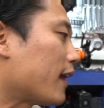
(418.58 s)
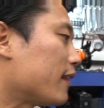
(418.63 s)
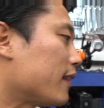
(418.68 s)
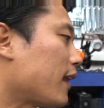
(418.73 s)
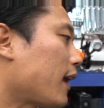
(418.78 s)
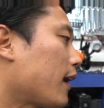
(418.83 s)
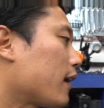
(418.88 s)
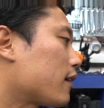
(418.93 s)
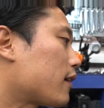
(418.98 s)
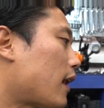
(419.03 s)
and
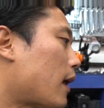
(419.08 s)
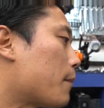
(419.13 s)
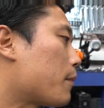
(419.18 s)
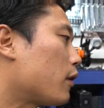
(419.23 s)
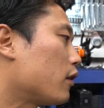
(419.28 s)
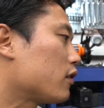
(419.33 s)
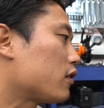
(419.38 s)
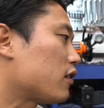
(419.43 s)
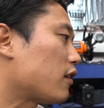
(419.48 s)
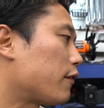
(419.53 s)
then clamp
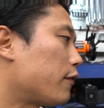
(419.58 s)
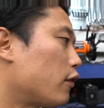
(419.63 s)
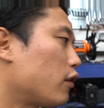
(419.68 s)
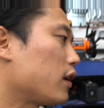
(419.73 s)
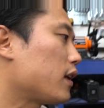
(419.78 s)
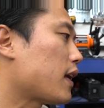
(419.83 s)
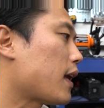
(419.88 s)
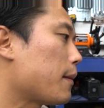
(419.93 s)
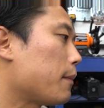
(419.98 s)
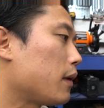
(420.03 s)
onto the
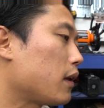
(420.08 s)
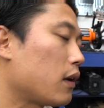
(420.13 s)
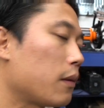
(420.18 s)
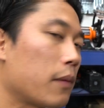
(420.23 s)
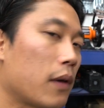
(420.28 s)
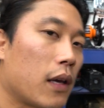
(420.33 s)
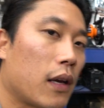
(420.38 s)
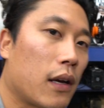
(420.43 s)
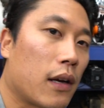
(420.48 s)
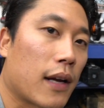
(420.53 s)
48
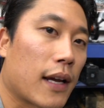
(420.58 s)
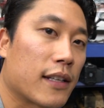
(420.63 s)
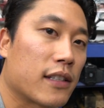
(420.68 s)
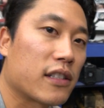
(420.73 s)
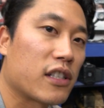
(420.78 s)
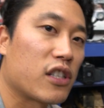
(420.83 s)
millimeter as